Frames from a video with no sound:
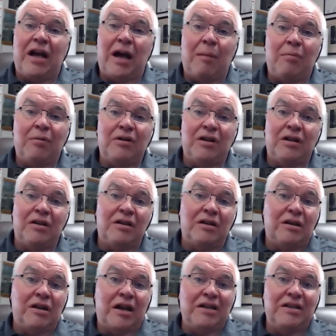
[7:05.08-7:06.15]
happened in
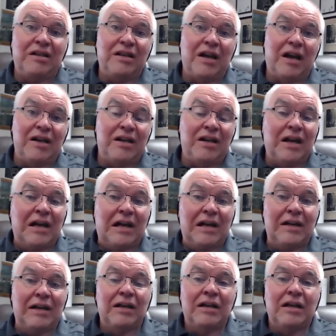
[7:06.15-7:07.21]

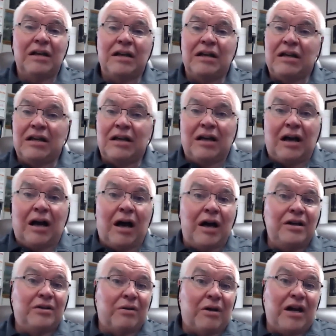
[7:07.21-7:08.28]
1999. I
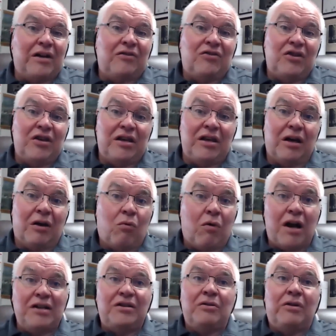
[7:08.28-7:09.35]
drank the
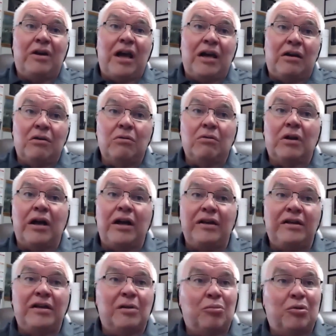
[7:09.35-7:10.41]
Y2K
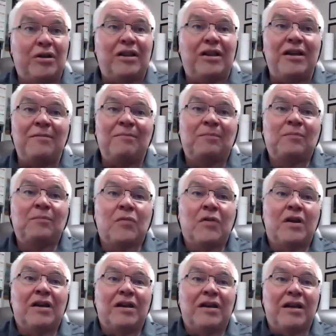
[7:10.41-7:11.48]
Kool-Aid completely.
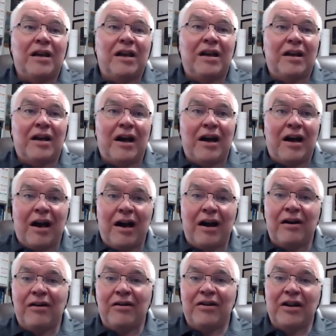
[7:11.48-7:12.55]
And
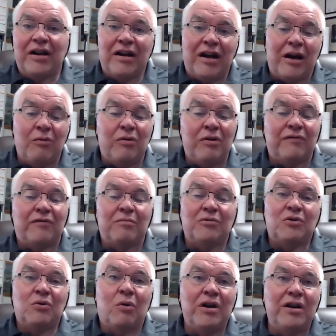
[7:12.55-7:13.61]
I went from
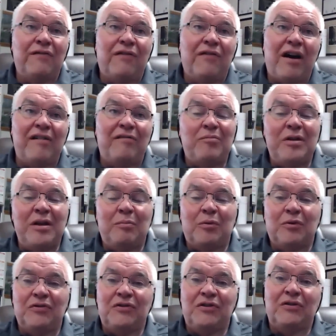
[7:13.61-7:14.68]
25
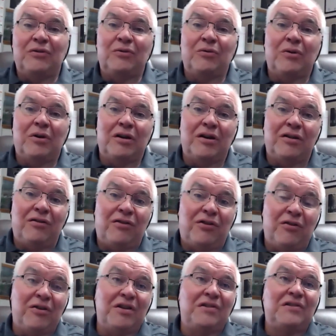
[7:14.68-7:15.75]
people to
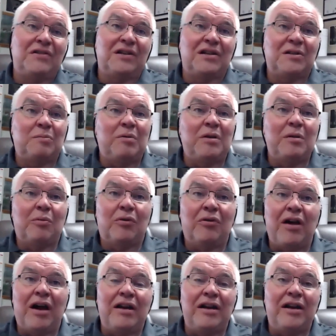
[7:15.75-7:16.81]
36 people
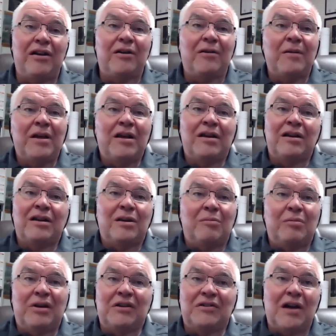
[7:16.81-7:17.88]
that year.
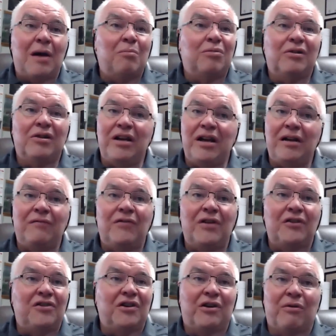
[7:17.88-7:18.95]
Wow. Because I believed
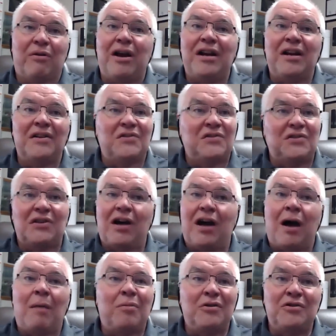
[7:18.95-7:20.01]
that the greatest
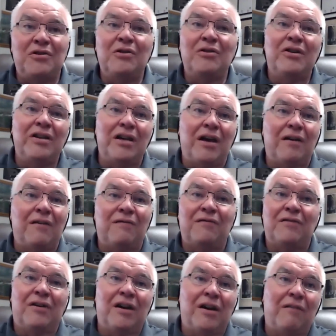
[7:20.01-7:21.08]
opportunity of
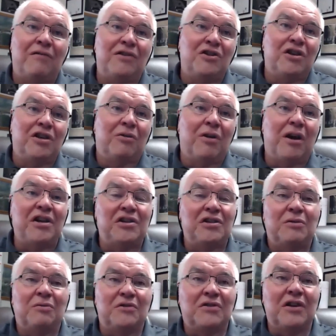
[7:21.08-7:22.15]
a
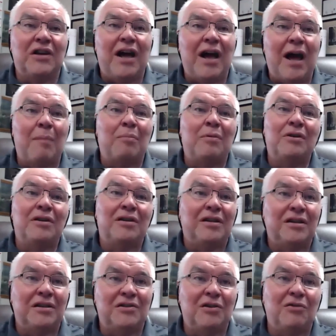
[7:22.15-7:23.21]
generation was going to happen
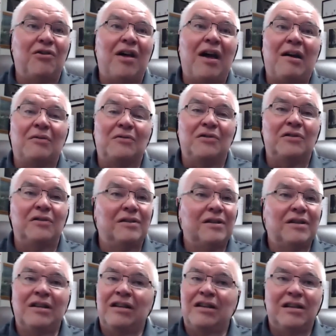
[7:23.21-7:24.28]
in 2000.
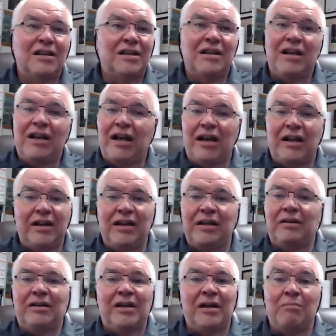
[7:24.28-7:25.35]
And
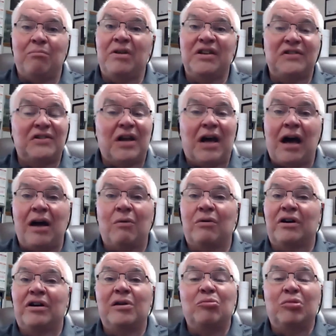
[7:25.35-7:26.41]
it missed
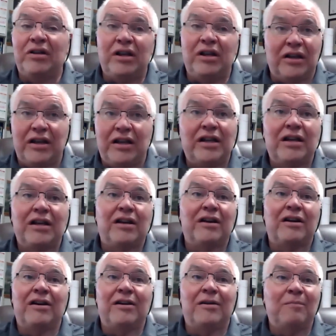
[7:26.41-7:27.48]
Iowa completely.
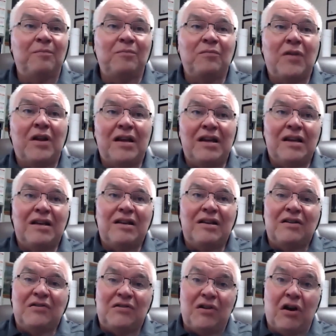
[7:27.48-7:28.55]

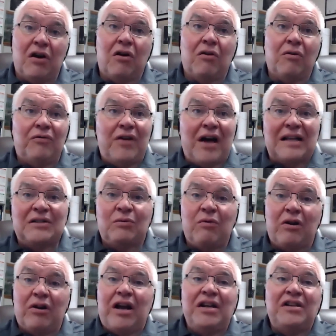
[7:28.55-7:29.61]
So that's
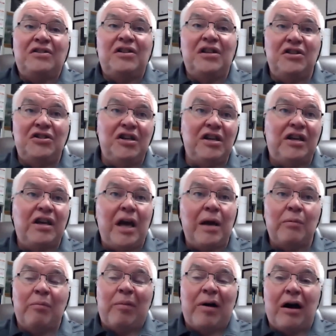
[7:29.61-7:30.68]
where HTG came
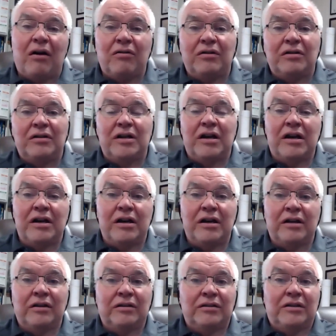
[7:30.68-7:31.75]
about.
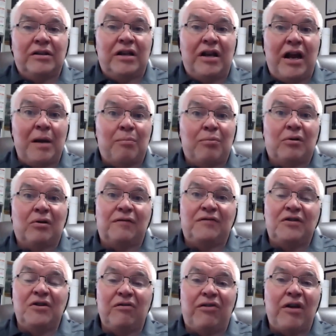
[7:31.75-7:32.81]
In April of
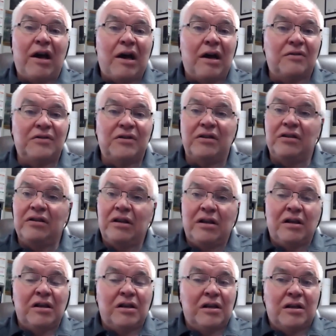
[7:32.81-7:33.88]
2000,
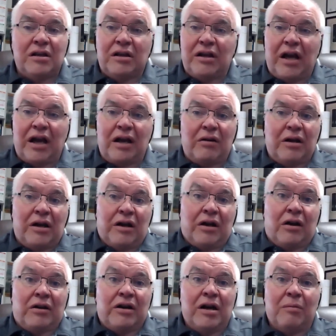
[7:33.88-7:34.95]
at
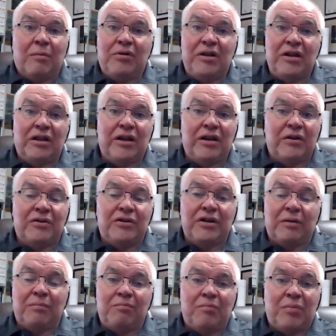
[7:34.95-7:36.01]
our company
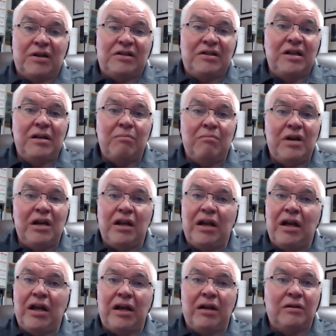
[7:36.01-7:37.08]
leadership team
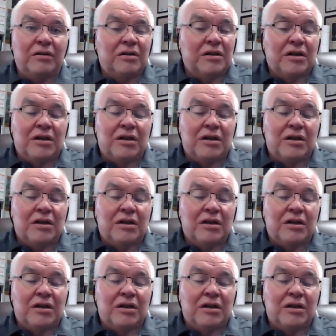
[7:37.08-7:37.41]
meeting,